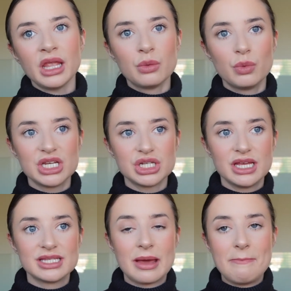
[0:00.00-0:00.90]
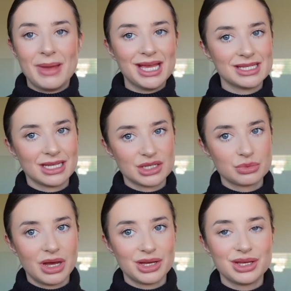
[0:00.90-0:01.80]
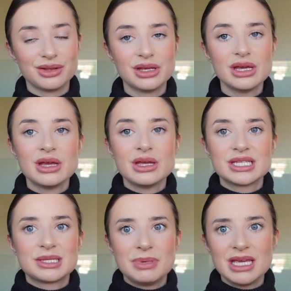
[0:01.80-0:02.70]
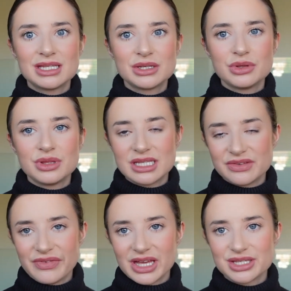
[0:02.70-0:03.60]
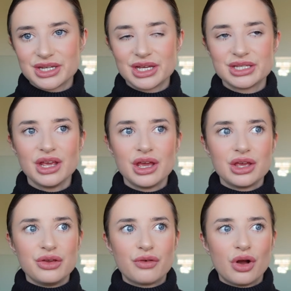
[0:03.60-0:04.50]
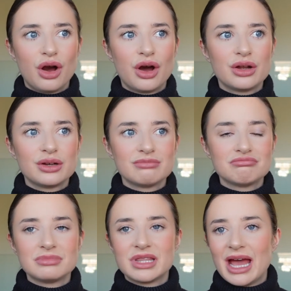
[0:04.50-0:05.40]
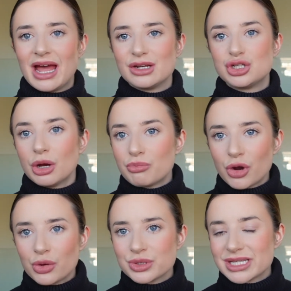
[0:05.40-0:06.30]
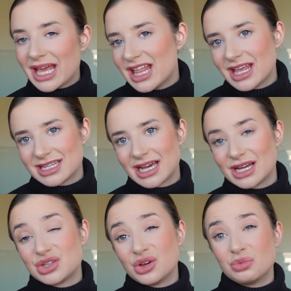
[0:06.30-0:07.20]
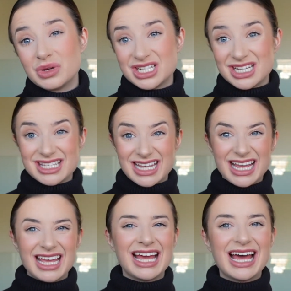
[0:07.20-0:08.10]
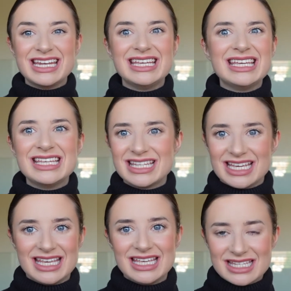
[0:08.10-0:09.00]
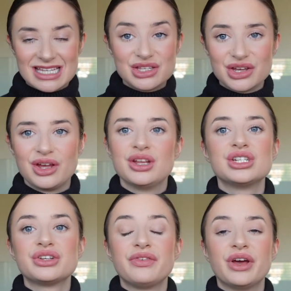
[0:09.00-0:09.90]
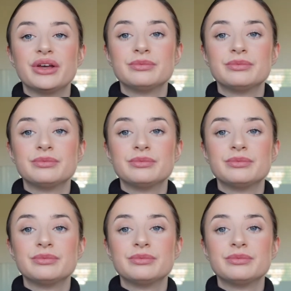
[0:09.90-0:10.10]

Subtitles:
which is amazing as well. You can speak to these investors. You've got their job roles in their title, which is an easy search for.